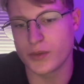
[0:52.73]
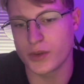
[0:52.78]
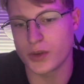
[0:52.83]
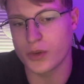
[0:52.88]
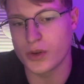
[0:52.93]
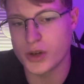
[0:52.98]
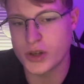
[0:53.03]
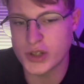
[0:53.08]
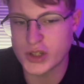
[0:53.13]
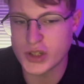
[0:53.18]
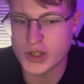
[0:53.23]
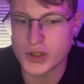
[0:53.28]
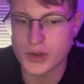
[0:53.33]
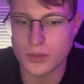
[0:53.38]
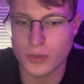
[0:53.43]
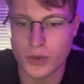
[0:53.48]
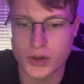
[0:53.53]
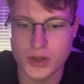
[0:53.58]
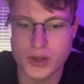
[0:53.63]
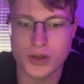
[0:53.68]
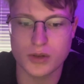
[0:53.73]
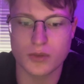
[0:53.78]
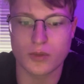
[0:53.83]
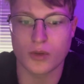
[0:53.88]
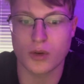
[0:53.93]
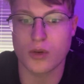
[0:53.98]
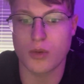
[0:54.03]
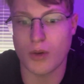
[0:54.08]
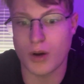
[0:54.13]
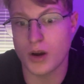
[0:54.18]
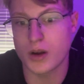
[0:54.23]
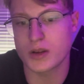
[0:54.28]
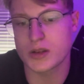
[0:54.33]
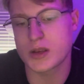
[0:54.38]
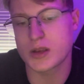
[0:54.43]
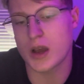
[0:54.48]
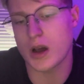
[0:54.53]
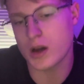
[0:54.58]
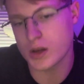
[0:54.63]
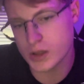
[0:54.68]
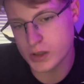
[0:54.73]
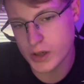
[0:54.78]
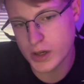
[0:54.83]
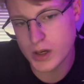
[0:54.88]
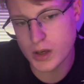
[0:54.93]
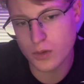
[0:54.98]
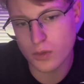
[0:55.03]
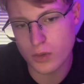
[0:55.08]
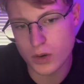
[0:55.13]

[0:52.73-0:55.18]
equations which requires calculating